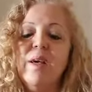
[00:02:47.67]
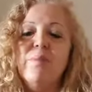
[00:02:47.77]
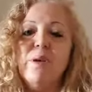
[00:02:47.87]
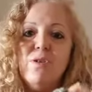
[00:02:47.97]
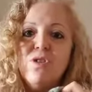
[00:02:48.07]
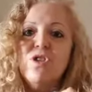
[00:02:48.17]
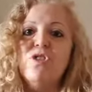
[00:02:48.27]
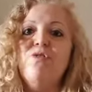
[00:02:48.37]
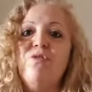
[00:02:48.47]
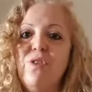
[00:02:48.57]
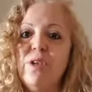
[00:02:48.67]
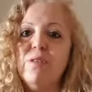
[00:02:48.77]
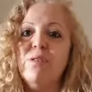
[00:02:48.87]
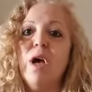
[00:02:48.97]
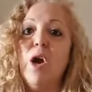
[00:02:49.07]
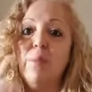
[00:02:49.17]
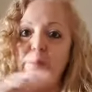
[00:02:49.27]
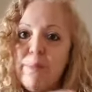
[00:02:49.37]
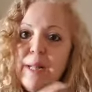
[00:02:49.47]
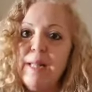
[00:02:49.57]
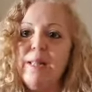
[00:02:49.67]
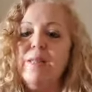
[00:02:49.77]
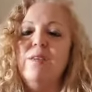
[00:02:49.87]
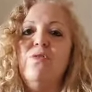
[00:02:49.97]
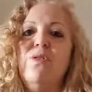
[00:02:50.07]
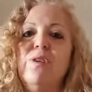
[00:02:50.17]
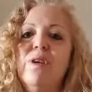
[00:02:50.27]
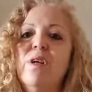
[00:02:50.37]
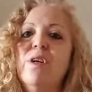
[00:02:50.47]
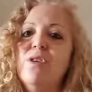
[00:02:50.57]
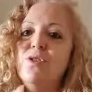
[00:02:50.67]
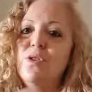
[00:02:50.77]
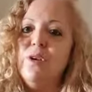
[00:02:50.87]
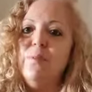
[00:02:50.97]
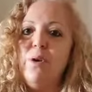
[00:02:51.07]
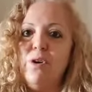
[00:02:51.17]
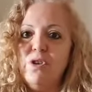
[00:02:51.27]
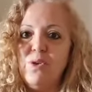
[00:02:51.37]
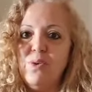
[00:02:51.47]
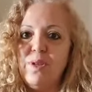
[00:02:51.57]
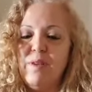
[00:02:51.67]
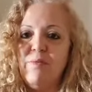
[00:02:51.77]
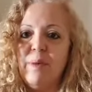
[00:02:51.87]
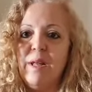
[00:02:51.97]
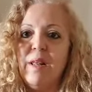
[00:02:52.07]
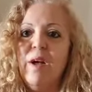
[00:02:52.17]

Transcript: because it just feels completely different to the pocket shawls I've made.